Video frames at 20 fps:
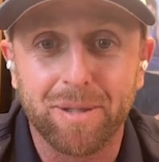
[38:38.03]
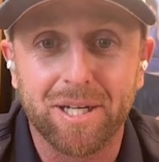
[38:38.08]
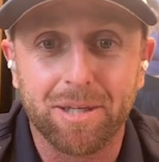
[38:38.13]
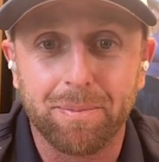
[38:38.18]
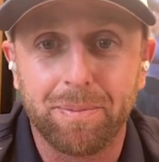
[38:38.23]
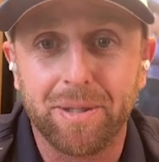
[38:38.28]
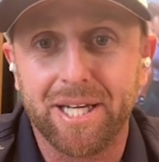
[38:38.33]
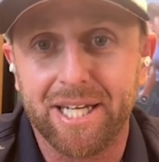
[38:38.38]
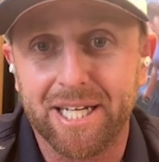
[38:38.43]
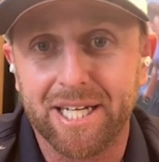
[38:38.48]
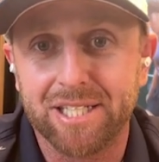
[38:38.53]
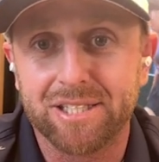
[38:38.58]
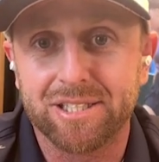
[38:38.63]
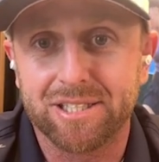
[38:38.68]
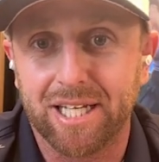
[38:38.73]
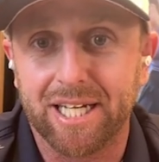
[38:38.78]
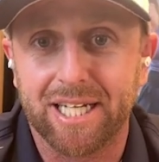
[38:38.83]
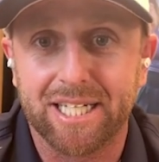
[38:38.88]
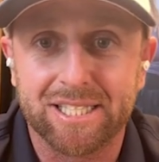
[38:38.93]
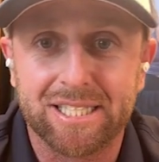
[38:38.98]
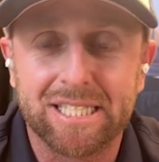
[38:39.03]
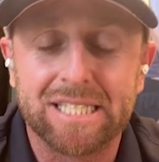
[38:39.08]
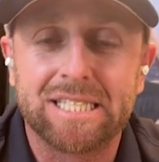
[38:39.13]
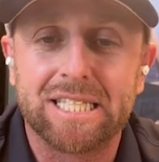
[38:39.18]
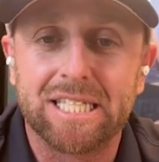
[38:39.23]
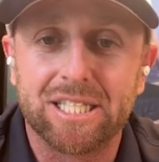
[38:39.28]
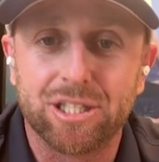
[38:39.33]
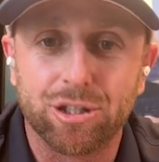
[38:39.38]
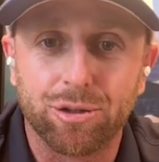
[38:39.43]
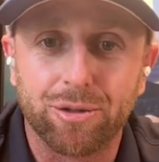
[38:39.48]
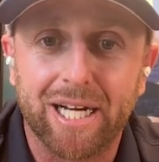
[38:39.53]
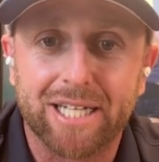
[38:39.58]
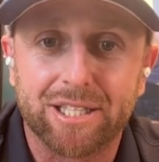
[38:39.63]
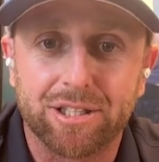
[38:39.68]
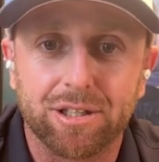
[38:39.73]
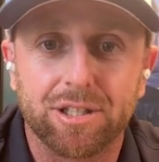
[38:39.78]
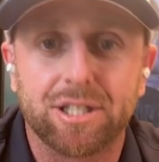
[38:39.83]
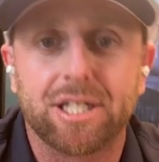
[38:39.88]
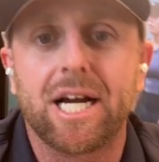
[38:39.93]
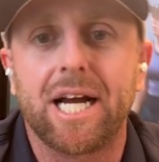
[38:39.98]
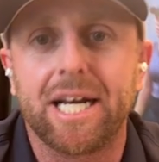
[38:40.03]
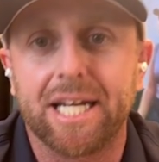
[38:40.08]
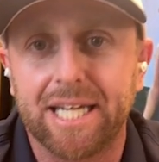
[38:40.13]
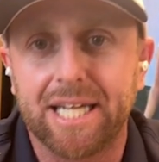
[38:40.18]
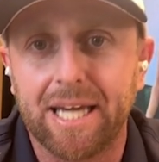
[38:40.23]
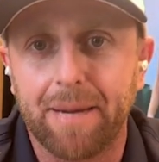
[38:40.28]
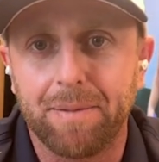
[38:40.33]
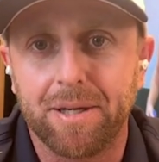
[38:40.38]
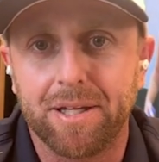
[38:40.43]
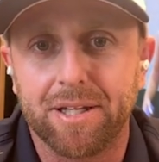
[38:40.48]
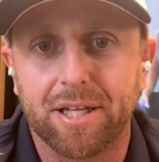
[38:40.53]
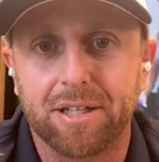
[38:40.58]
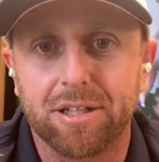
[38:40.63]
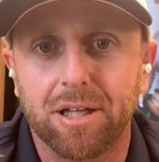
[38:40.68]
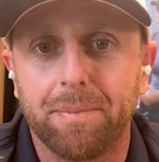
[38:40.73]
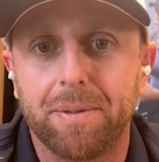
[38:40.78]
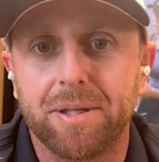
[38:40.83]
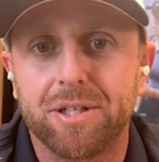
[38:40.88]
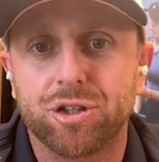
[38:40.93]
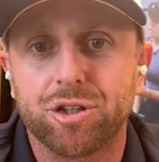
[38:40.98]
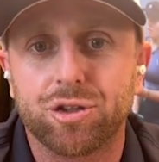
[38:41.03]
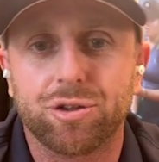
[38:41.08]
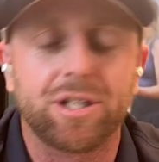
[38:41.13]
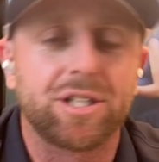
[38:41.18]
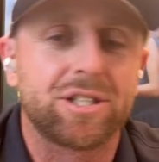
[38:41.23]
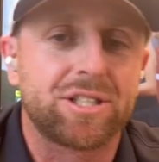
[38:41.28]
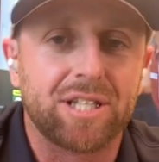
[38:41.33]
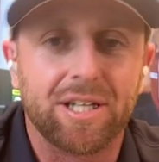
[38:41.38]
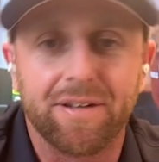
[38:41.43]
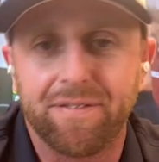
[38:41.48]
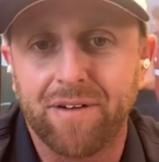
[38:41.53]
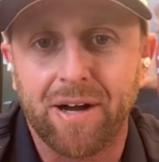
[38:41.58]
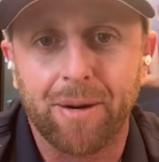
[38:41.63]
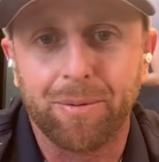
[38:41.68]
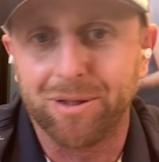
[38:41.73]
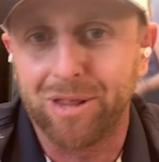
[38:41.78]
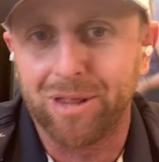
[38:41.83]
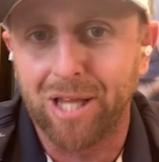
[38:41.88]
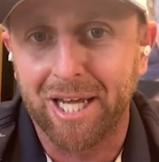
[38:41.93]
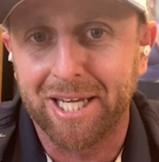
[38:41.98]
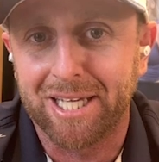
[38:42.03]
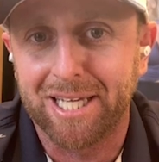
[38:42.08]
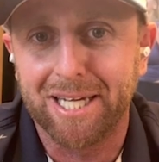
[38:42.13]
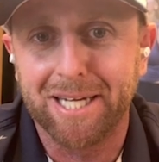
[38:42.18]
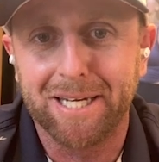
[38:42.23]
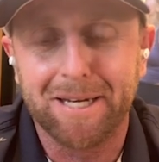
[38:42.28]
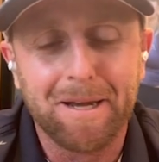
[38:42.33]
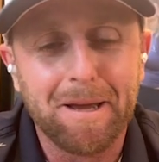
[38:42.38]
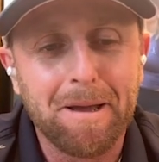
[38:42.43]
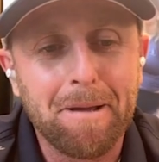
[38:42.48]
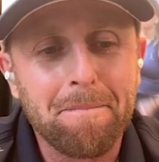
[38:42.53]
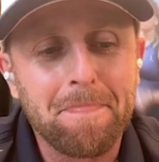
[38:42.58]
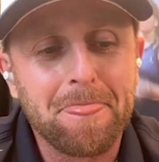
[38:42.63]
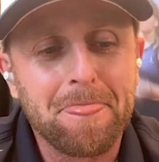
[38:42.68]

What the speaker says: me to be his like assistant director to kind of get me in the club industry to see if I would like it.